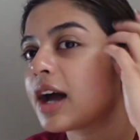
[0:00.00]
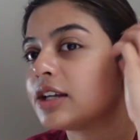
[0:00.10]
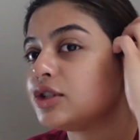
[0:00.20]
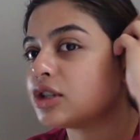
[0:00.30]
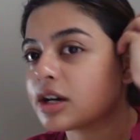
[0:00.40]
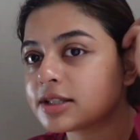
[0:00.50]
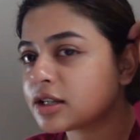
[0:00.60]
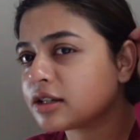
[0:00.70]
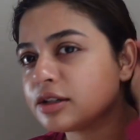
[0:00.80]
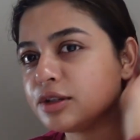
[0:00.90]
I just
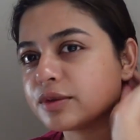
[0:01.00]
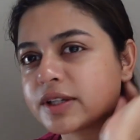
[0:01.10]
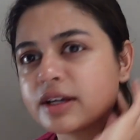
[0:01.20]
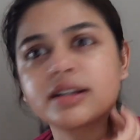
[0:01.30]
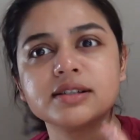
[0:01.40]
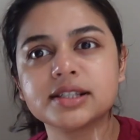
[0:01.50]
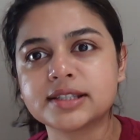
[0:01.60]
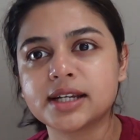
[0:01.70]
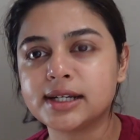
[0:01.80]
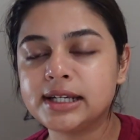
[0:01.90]
started using it
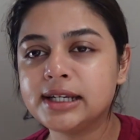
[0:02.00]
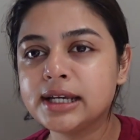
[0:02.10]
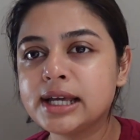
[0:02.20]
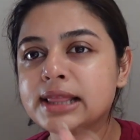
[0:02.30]
consistently,